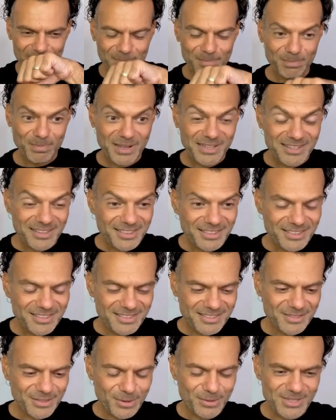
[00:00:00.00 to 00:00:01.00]
but
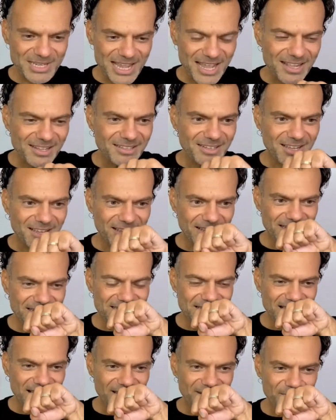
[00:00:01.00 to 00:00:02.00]
those aldehydes,
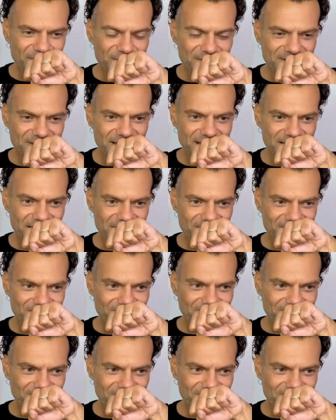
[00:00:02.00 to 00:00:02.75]
I don't think